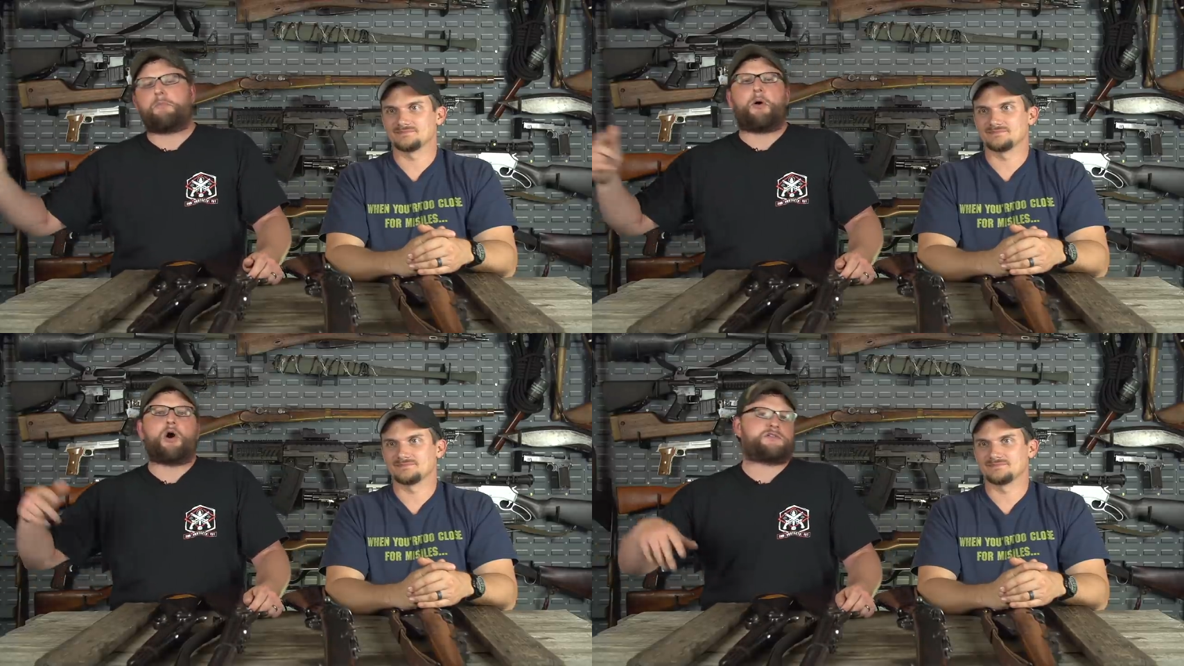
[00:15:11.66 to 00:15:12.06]
Speaker 1: a
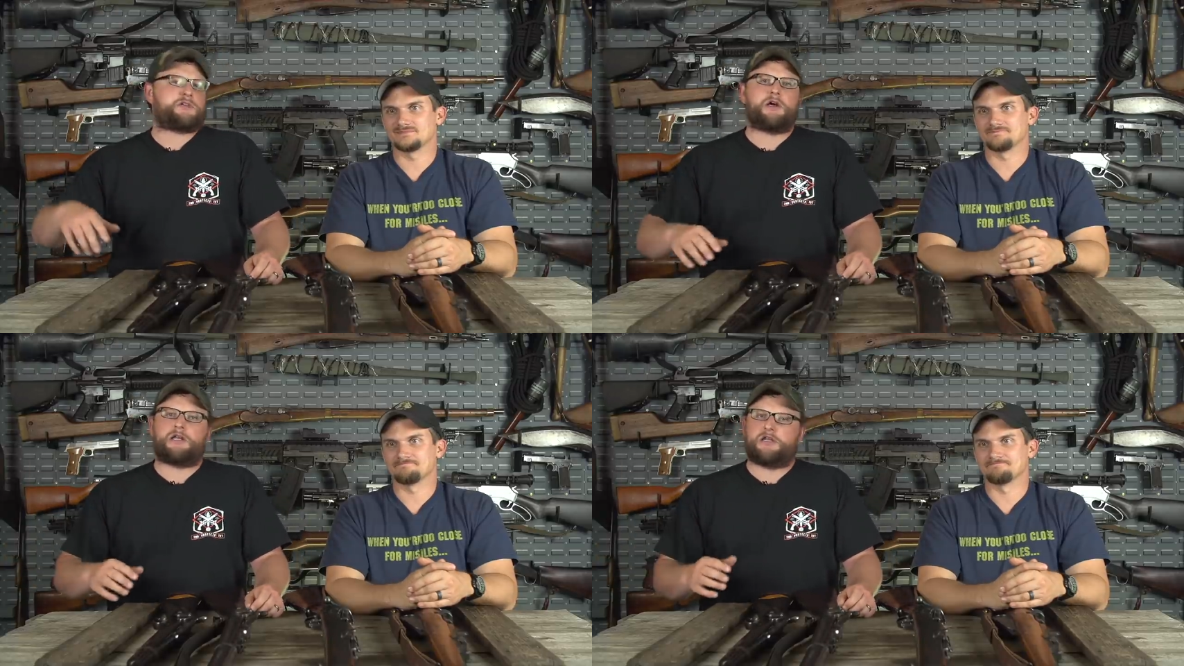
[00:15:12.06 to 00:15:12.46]
parts
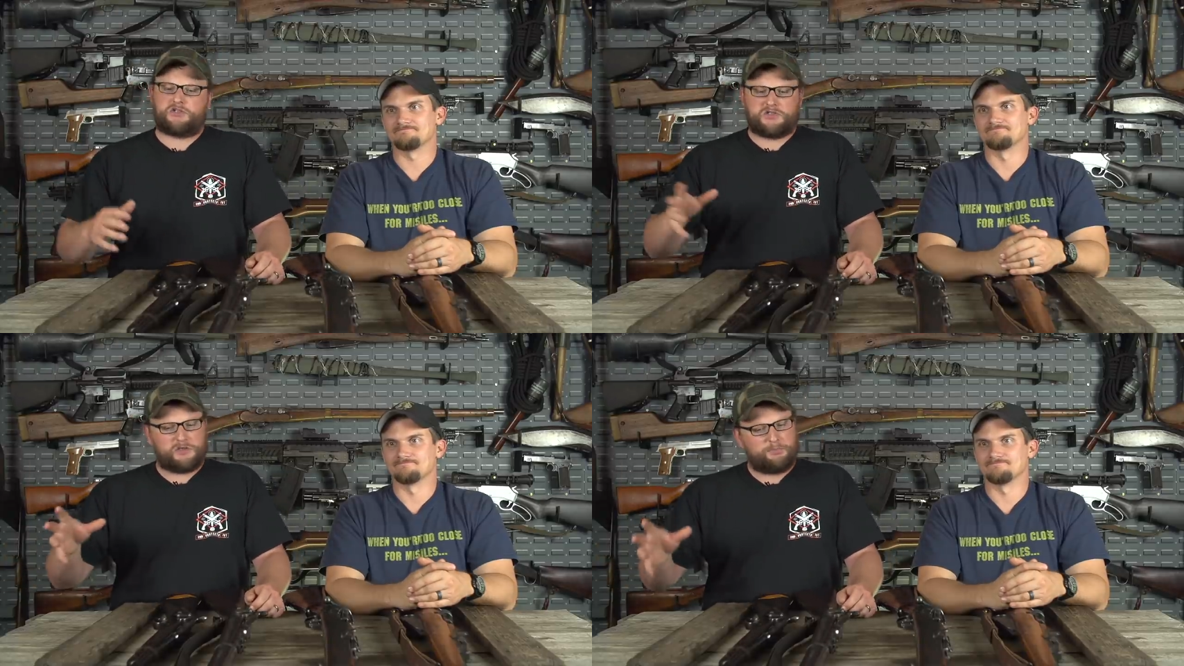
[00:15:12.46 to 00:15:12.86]
gun. It
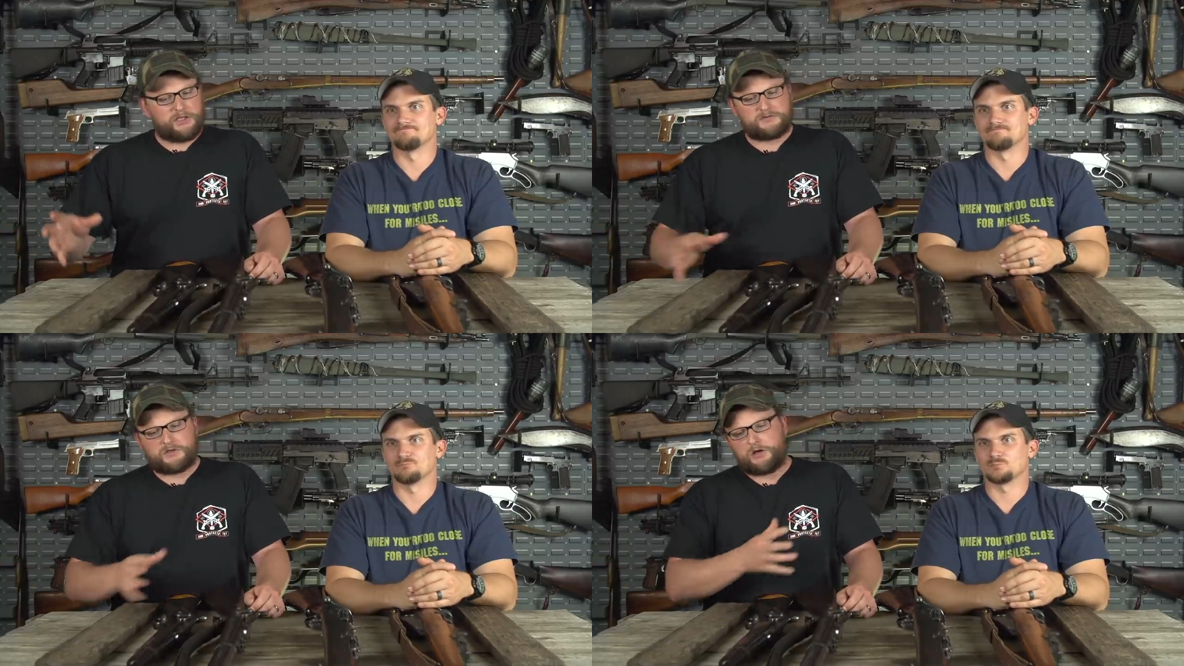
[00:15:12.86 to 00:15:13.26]
just
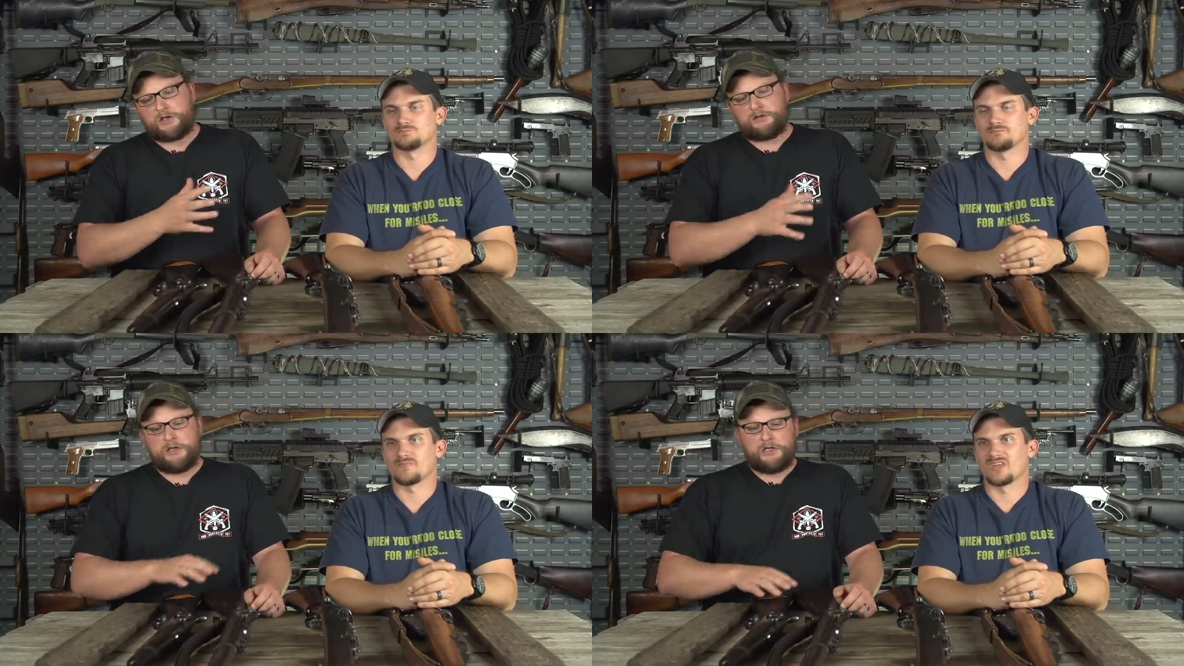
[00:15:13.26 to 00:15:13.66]
depends
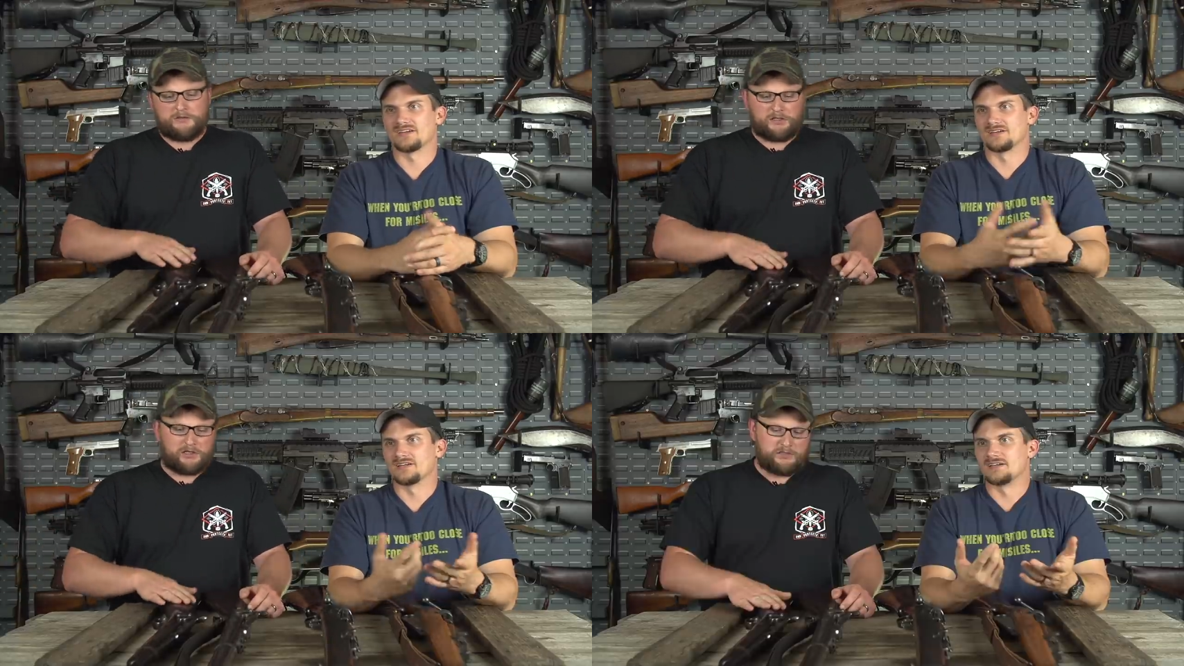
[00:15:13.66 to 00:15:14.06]
on
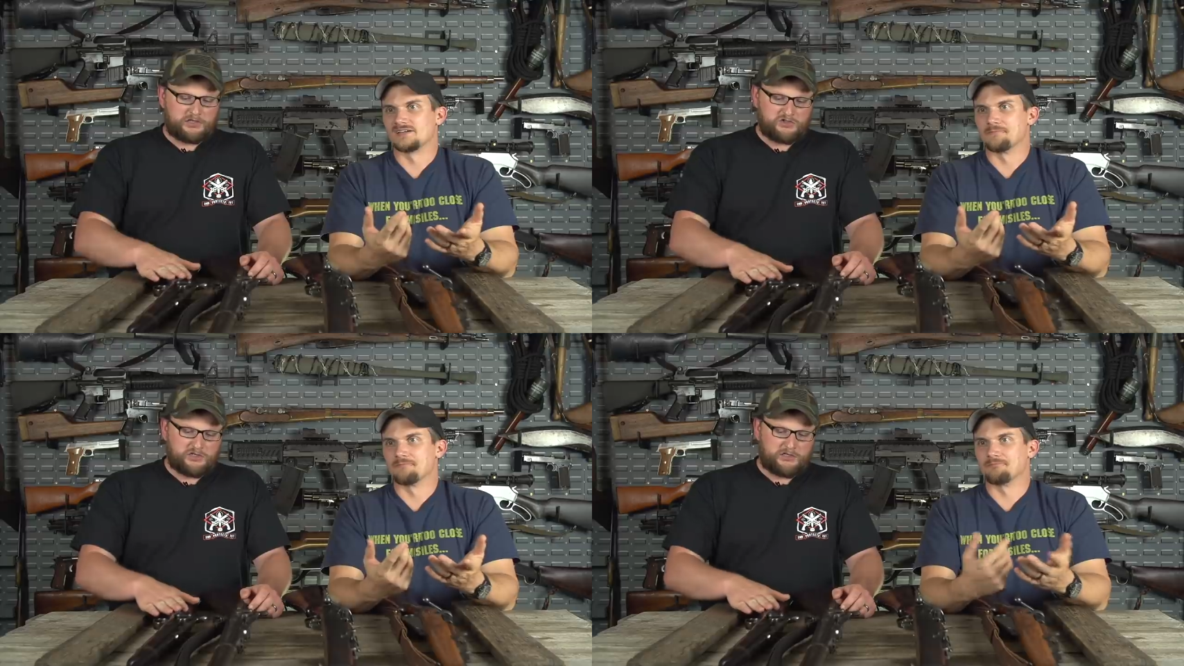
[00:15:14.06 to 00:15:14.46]
the
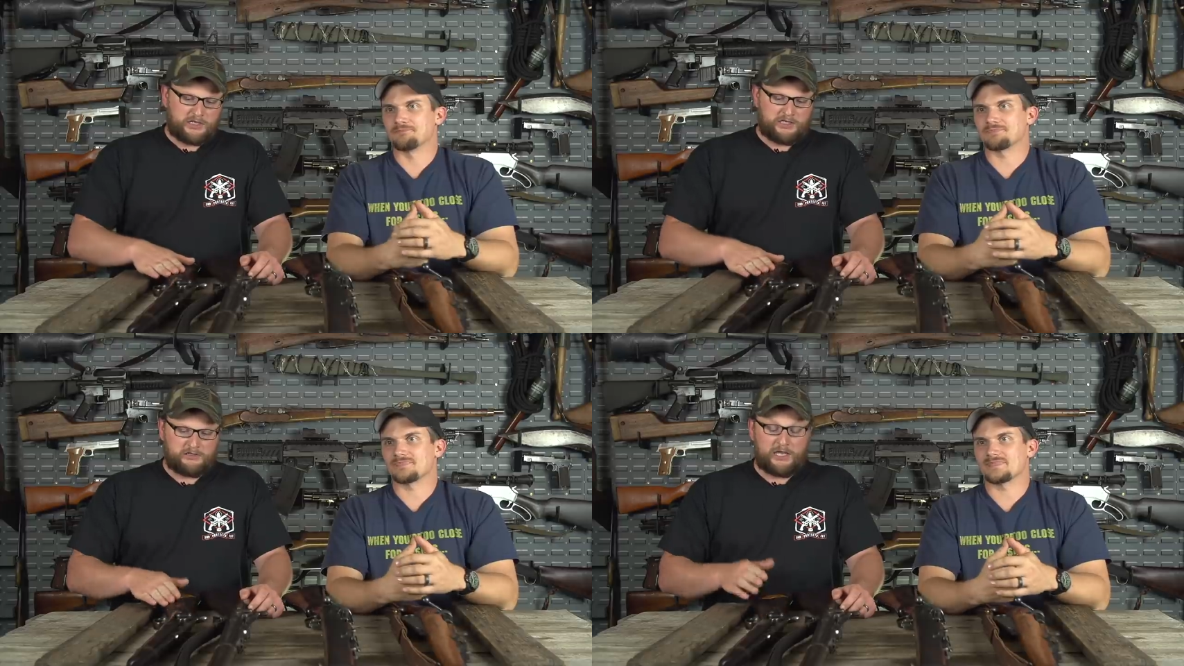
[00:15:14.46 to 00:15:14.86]
condition, and,